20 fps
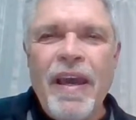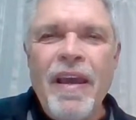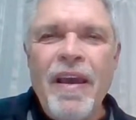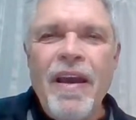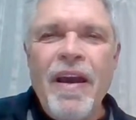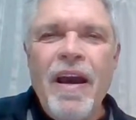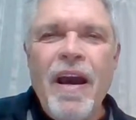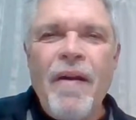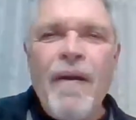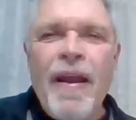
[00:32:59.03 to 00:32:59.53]
Okay.
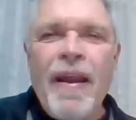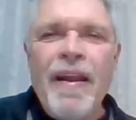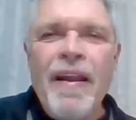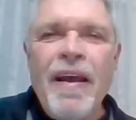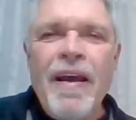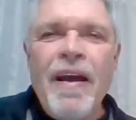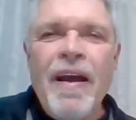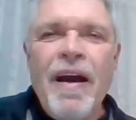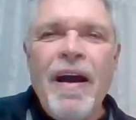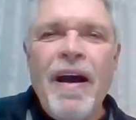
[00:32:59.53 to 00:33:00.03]
All right.
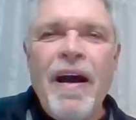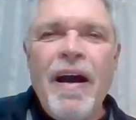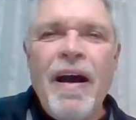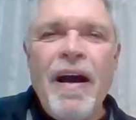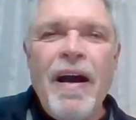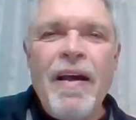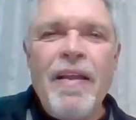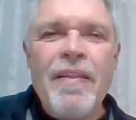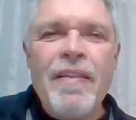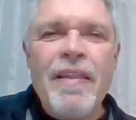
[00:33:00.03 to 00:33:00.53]

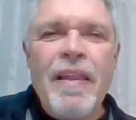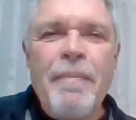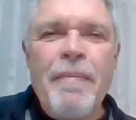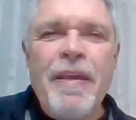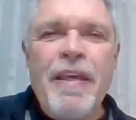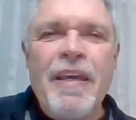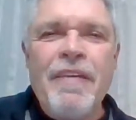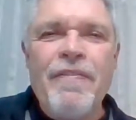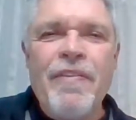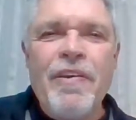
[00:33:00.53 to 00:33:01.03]
Let
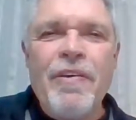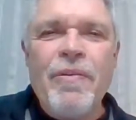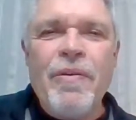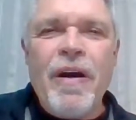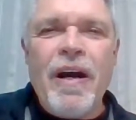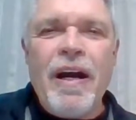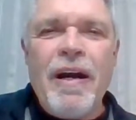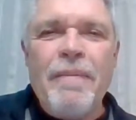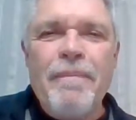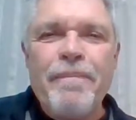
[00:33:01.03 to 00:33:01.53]
me give
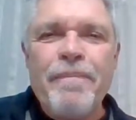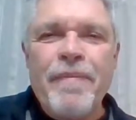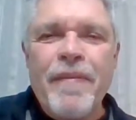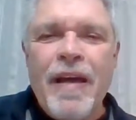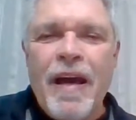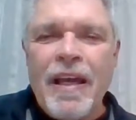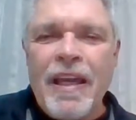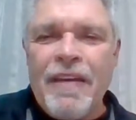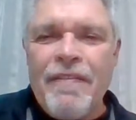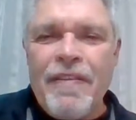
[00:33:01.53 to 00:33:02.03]
you. I'll
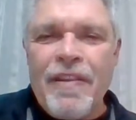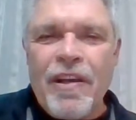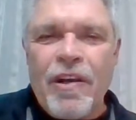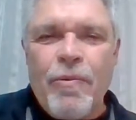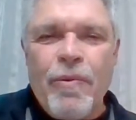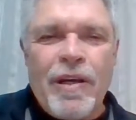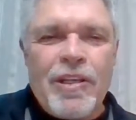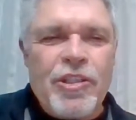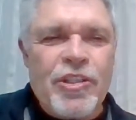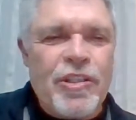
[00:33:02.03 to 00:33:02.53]
give you the
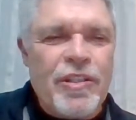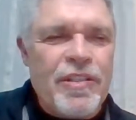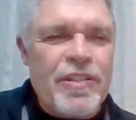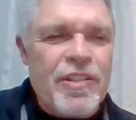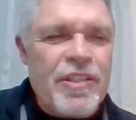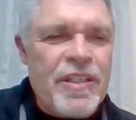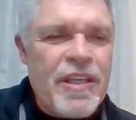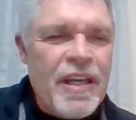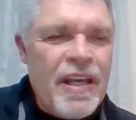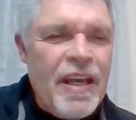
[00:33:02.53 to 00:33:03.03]

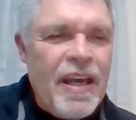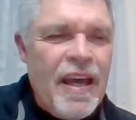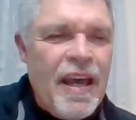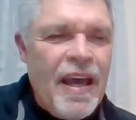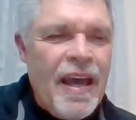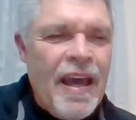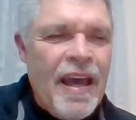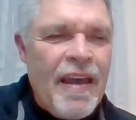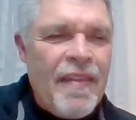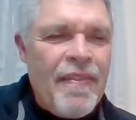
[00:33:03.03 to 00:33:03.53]
questions,
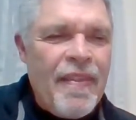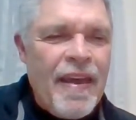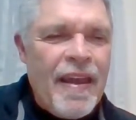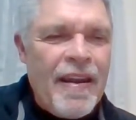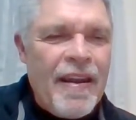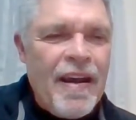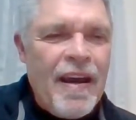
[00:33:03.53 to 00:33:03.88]
and